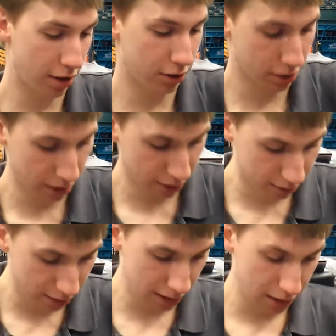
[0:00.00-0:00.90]
as you can
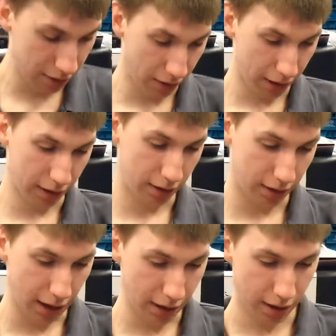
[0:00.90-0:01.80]
see, if I can
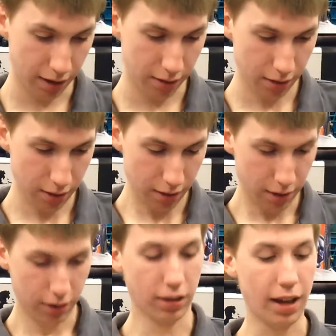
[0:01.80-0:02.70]
get it in,
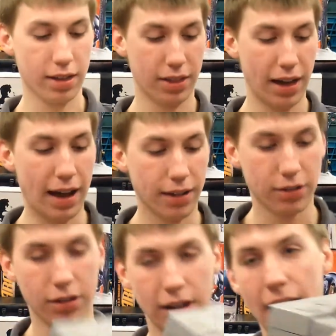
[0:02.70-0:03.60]
like that.
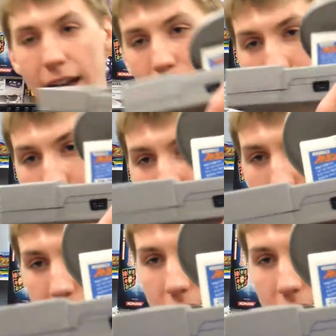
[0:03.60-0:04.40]
So yeah, there we go, we have